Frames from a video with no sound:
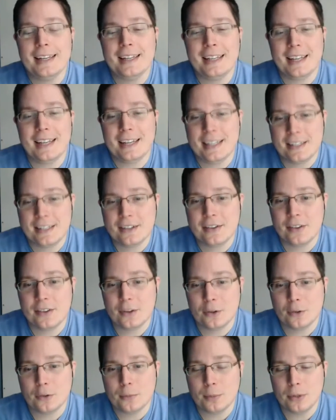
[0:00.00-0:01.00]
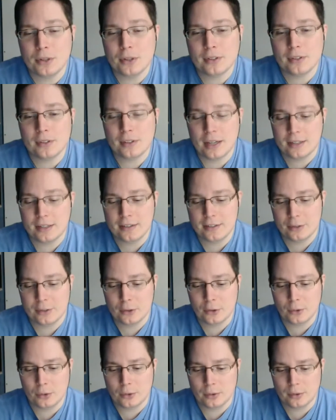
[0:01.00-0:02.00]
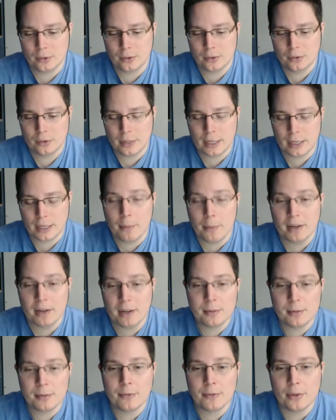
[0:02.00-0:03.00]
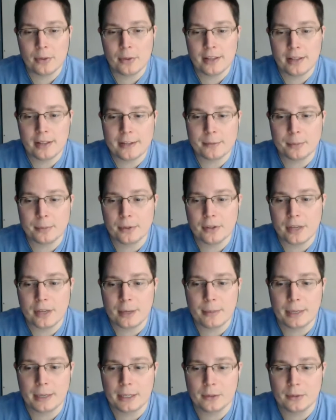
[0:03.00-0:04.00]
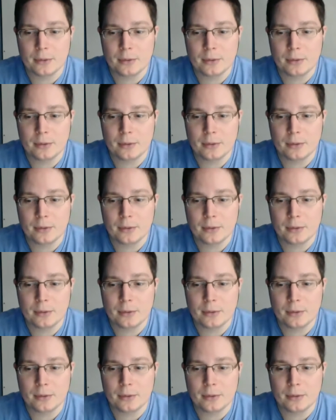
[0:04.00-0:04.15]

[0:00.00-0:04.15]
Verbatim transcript: get into those books until like a month before the last book came out.